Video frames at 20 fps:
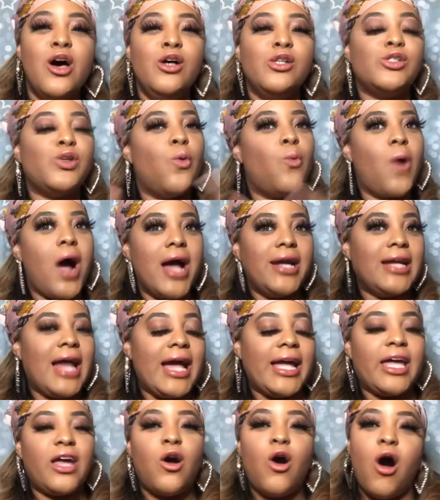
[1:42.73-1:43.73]
So why
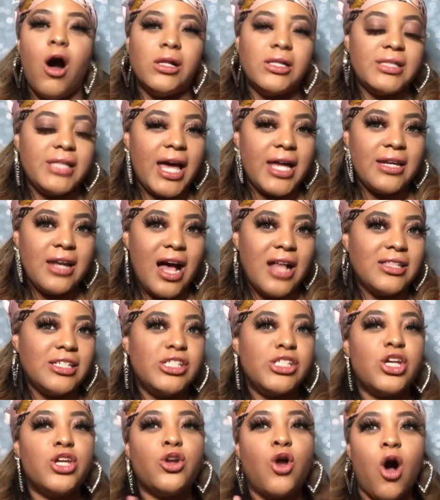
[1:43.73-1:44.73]
not get all of that
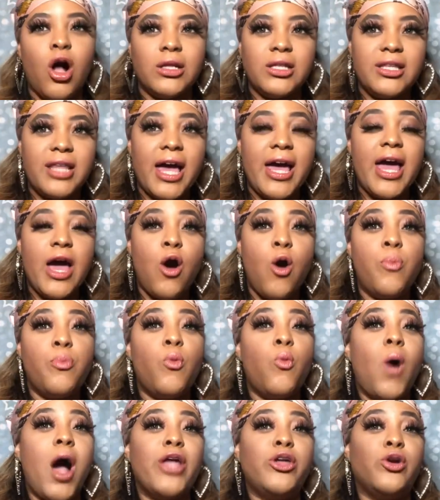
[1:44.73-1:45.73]
knowledge and all of that
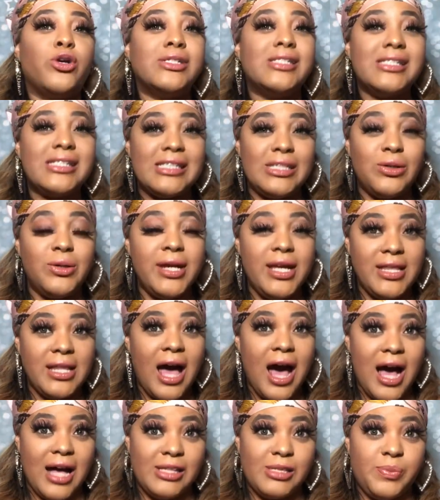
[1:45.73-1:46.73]
help while you're still in
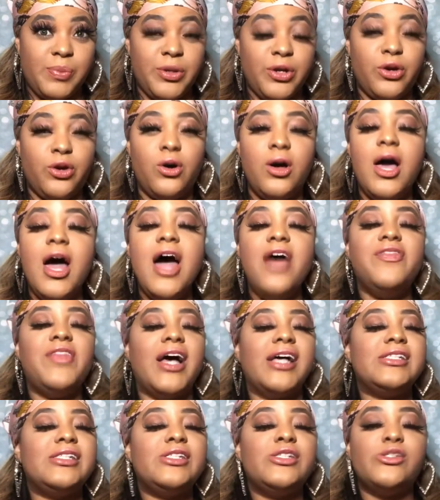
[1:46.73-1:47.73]
the hospital?
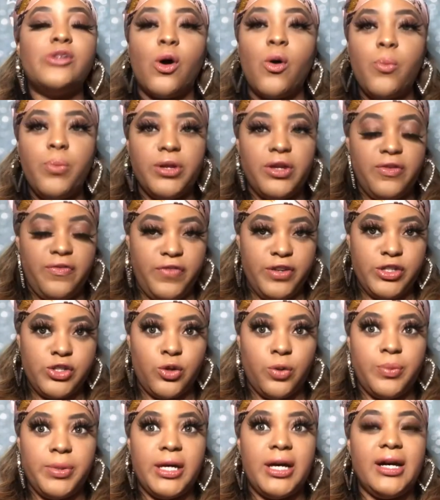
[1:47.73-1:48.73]
That's so
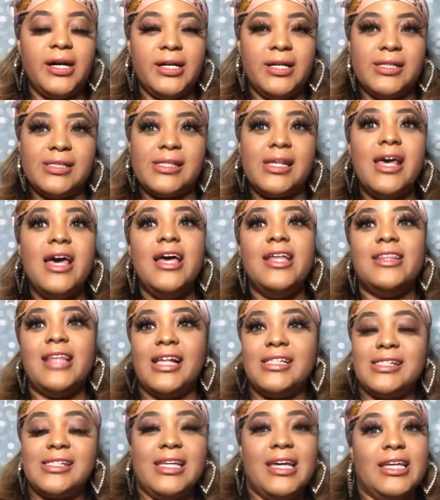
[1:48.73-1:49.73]
beneficial because
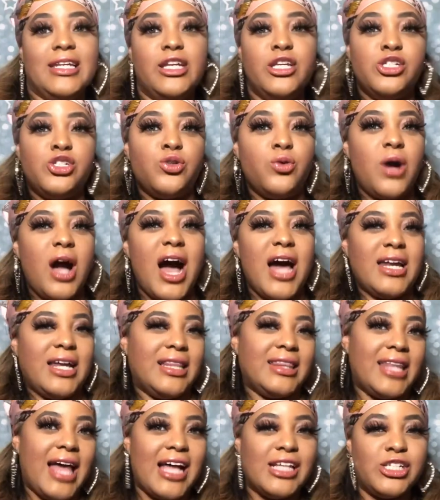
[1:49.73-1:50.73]
that's the initial kind
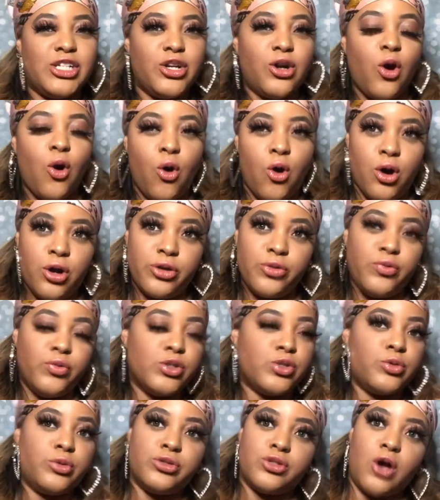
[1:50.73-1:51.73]
of latching on,
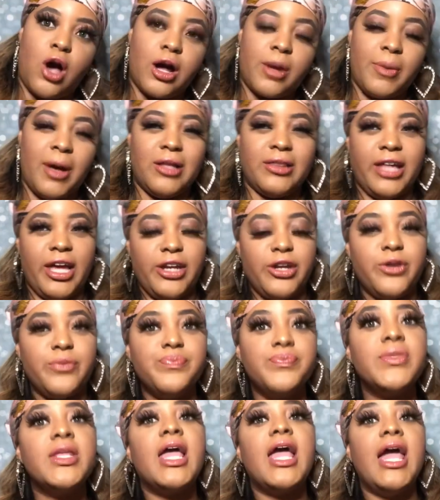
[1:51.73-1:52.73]
which we'll talk about later.